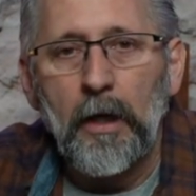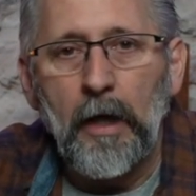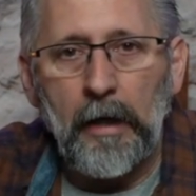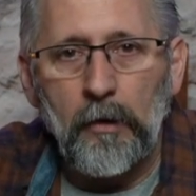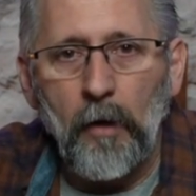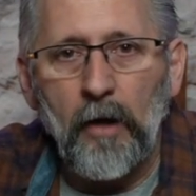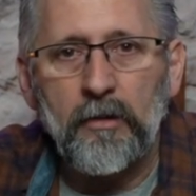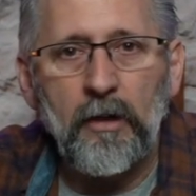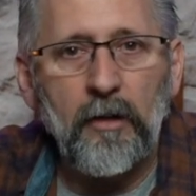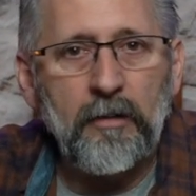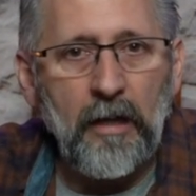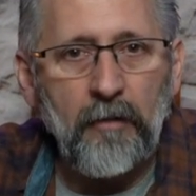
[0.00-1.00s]
I'd go out
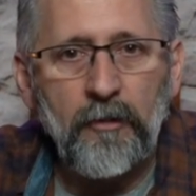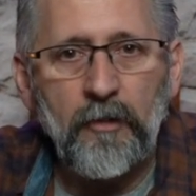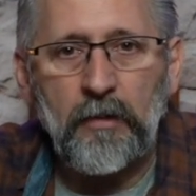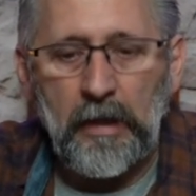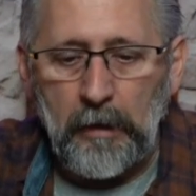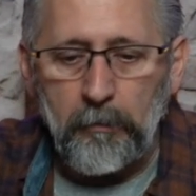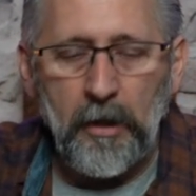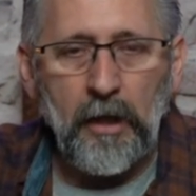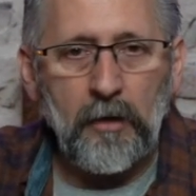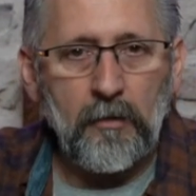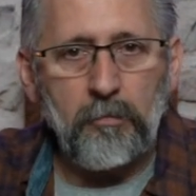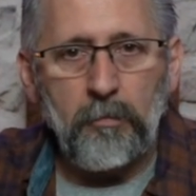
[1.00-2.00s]
there 10, 15
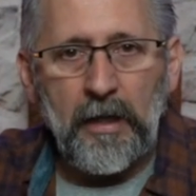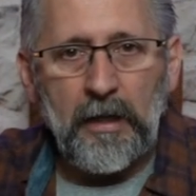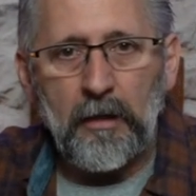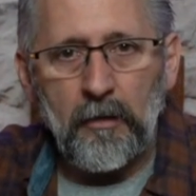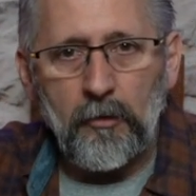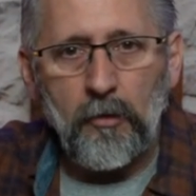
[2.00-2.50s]
minutes making